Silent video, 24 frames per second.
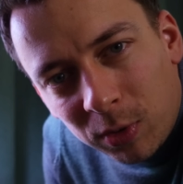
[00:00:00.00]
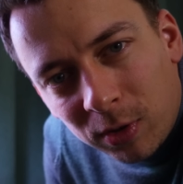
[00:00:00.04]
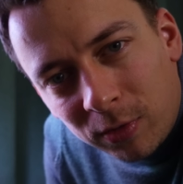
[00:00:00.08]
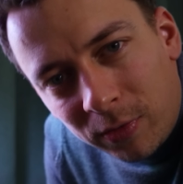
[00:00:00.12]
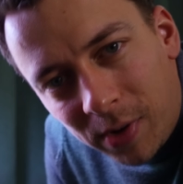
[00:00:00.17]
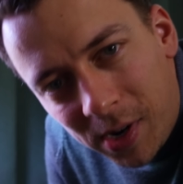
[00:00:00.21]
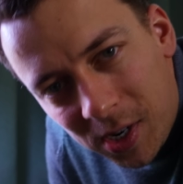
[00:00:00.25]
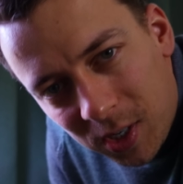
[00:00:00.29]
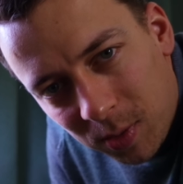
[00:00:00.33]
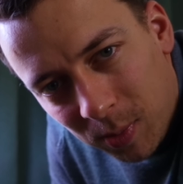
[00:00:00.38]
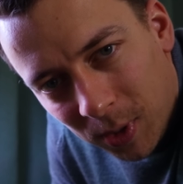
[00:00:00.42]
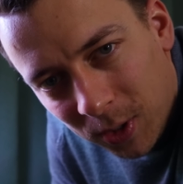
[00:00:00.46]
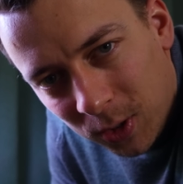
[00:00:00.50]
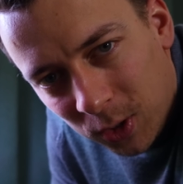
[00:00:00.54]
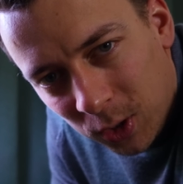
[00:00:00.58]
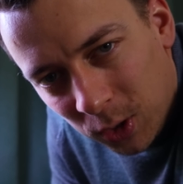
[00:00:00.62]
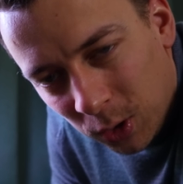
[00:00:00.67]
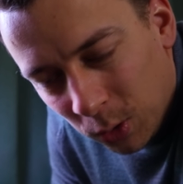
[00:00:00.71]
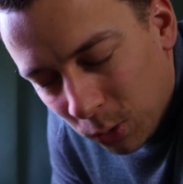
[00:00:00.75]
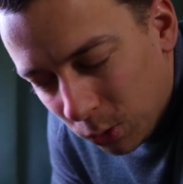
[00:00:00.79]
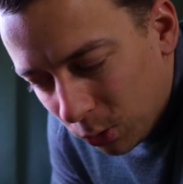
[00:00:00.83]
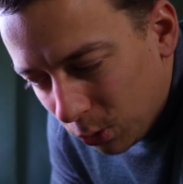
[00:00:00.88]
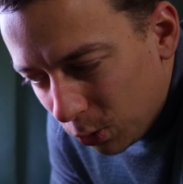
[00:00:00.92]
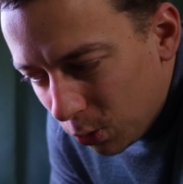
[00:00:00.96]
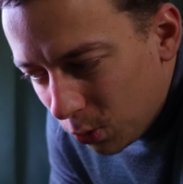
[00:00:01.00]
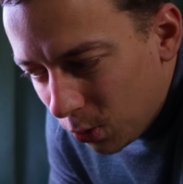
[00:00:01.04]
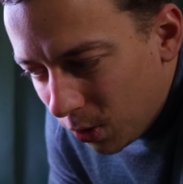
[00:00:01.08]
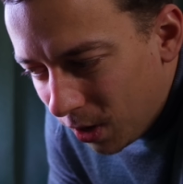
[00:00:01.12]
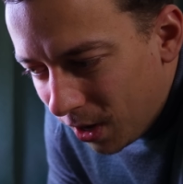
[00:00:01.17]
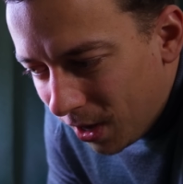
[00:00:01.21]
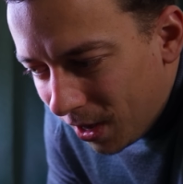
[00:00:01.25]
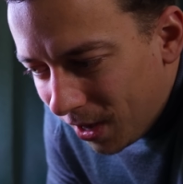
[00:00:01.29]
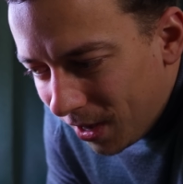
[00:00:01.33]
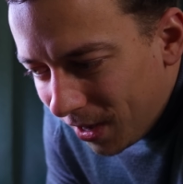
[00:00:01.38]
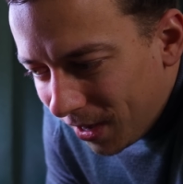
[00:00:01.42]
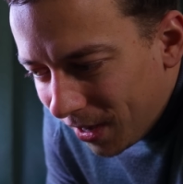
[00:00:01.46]
advice about CO2.
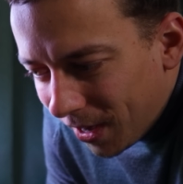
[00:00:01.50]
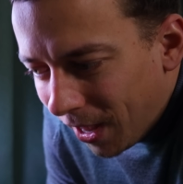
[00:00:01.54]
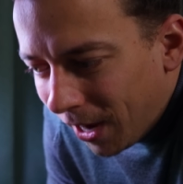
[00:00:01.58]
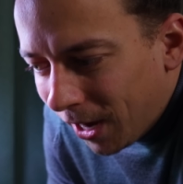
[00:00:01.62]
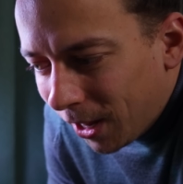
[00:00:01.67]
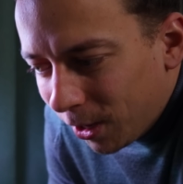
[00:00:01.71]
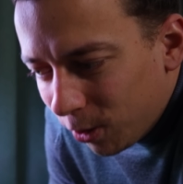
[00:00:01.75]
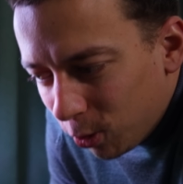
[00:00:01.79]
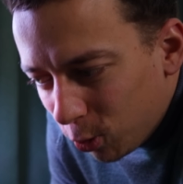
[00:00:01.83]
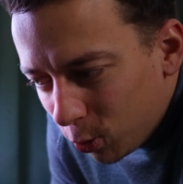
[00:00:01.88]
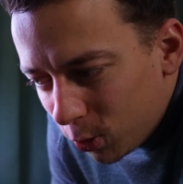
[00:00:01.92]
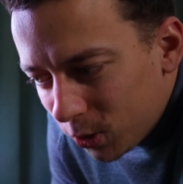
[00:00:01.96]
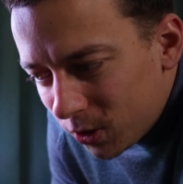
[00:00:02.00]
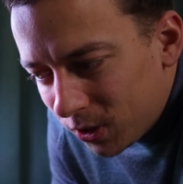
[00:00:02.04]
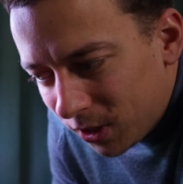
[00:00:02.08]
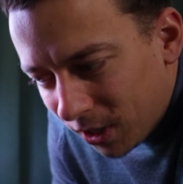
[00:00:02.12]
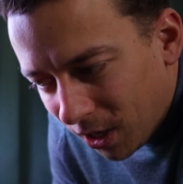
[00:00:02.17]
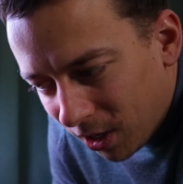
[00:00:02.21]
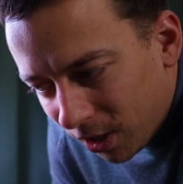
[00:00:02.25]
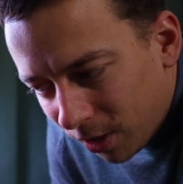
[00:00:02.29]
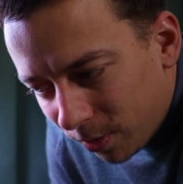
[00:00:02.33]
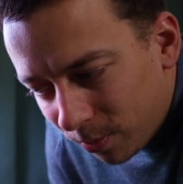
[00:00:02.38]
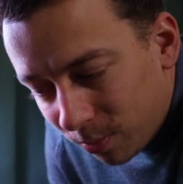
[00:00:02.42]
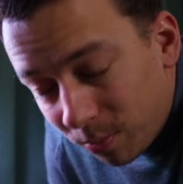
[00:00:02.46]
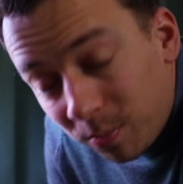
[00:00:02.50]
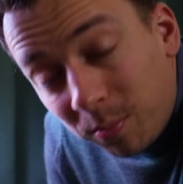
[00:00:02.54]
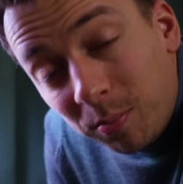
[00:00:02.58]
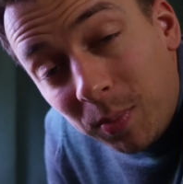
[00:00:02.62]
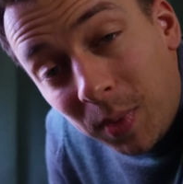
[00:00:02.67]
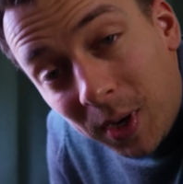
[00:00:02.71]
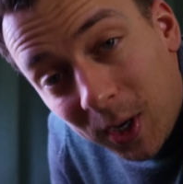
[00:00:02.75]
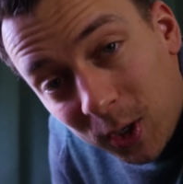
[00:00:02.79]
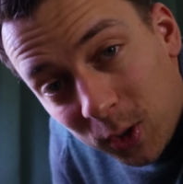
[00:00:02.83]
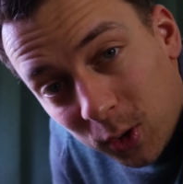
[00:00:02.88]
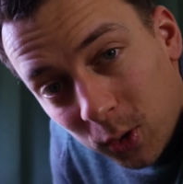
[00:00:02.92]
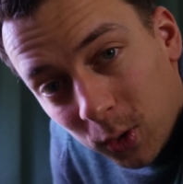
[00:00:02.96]
And I always tell them,
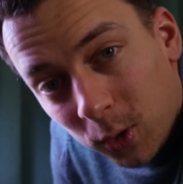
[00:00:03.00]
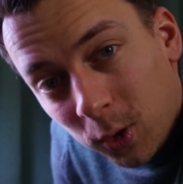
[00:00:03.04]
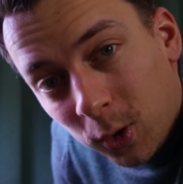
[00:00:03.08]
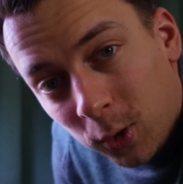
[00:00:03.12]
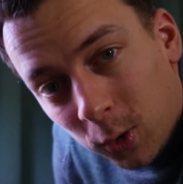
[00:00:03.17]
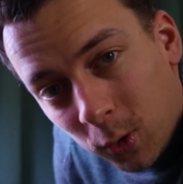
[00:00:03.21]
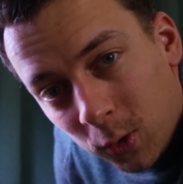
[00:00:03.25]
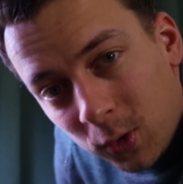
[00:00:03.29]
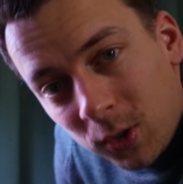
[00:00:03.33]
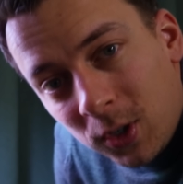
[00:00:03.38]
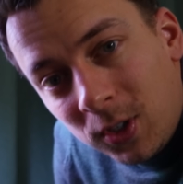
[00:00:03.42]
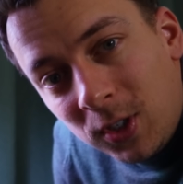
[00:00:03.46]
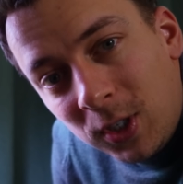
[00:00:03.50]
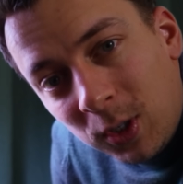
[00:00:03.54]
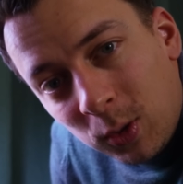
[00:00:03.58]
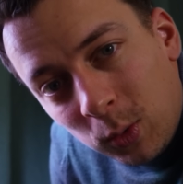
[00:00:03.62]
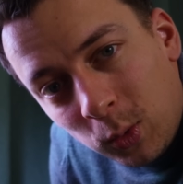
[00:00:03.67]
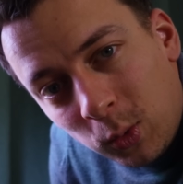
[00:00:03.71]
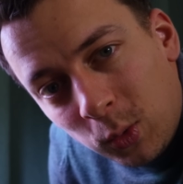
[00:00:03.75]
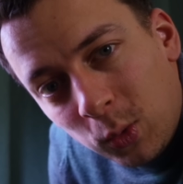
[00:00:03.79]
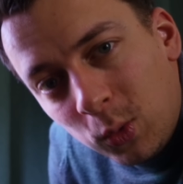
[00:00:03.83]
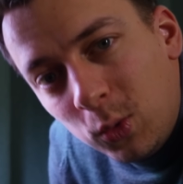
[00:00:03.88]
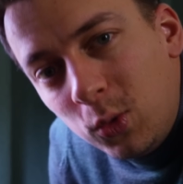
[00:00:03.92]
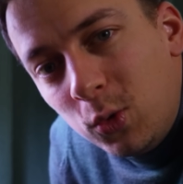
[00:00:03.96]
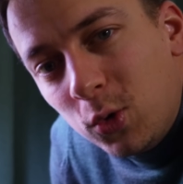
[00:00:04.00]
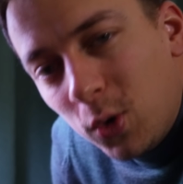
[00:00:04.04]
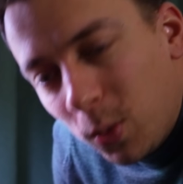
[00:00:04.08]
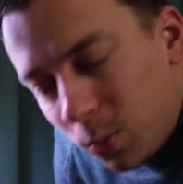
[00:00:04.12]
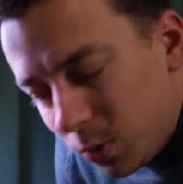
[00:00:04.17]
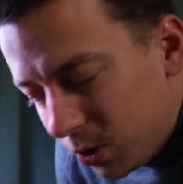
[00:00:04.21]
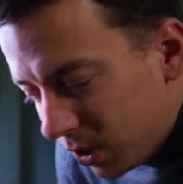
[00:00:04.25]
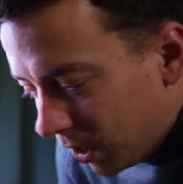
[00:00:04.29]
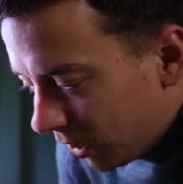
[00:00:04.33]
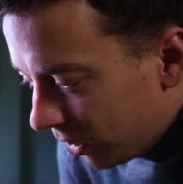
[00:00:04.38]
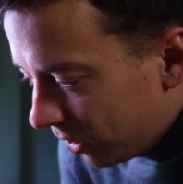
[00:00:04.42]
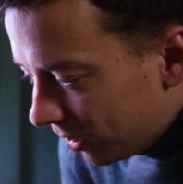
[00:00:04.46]
make sure you use a CO2 drop
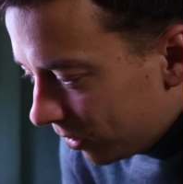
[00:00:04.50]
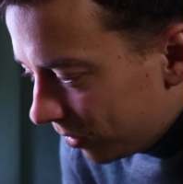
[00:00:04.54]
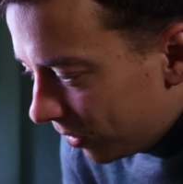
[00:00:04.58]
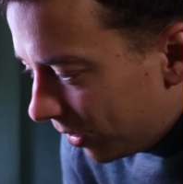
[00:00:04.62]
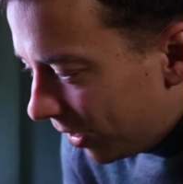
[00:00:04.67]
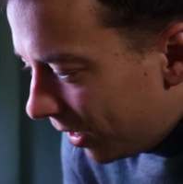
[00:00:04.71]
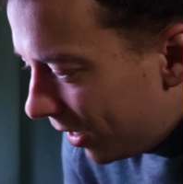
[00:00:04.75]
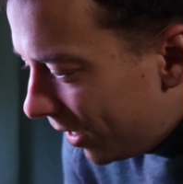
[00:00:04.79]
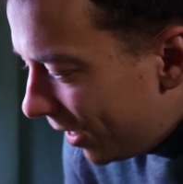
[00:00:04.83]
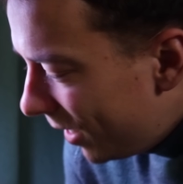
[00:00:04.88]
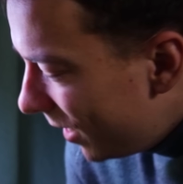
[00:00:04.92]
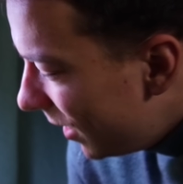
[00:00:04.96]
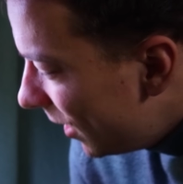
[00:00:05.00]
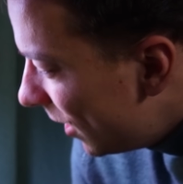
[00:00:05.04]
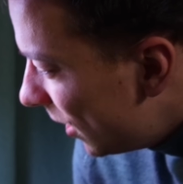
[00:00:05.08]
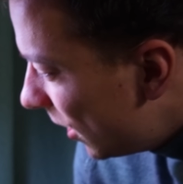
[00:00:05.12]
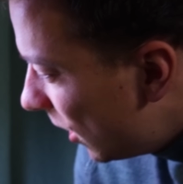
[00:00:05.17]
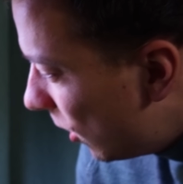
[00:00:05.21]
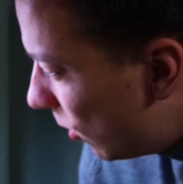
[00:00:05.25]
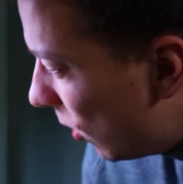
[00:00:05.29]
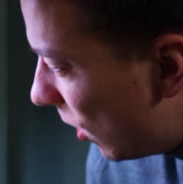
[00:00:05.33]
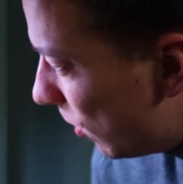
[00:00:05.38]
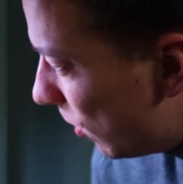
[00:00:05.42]
checker. Now I